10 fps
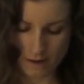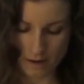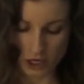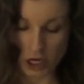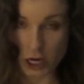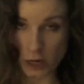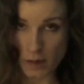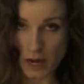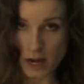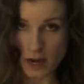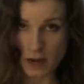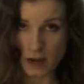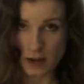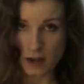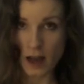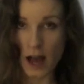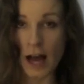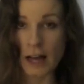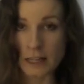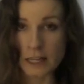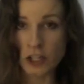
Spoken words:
"You hear me?" "I need